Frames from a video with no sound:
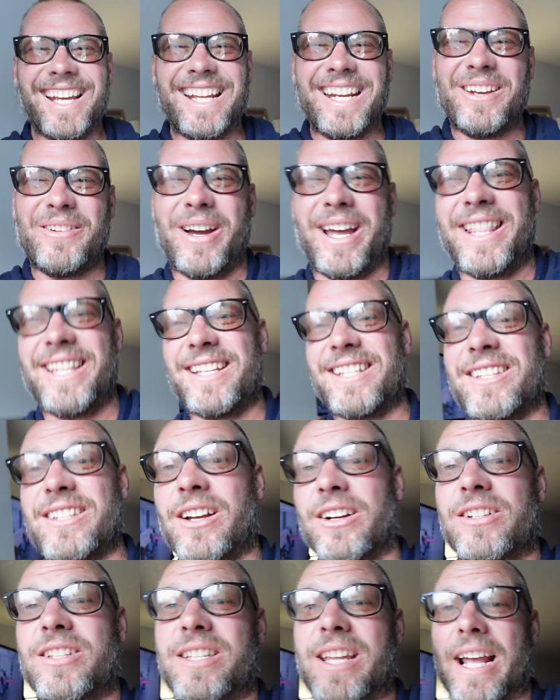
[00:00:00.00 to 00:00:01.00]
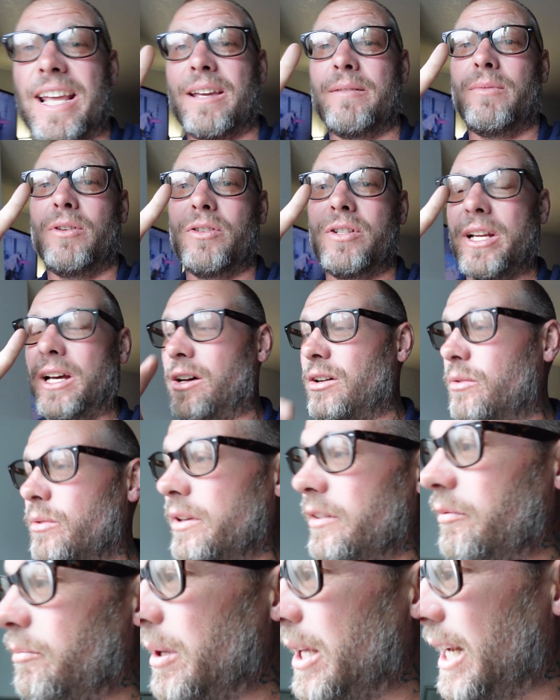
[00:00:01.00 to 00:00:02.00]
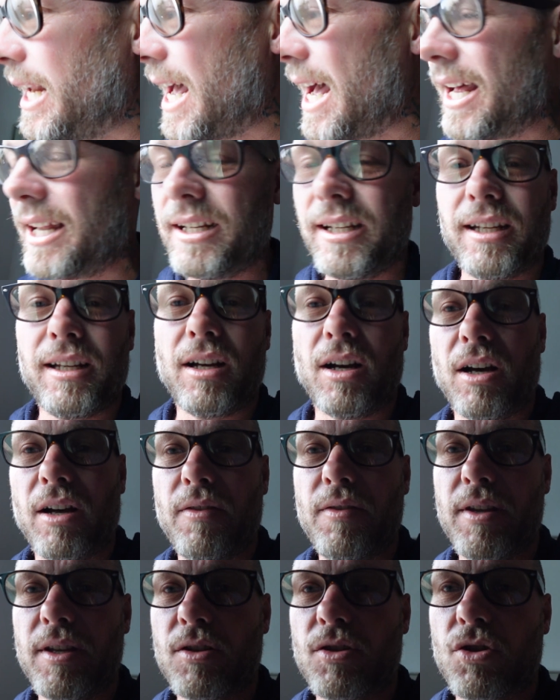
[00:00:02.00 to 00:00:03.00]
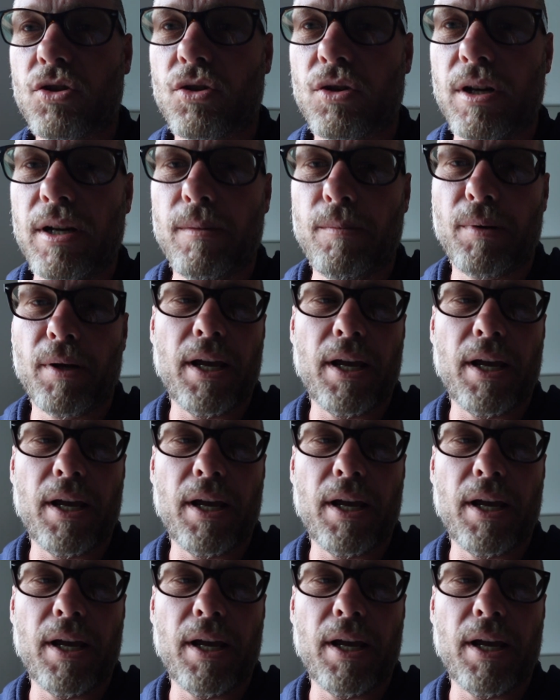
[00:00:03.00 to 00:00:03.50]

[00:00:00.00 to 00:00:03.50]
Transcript: Anyway, this is our second motel we've been at on this trip,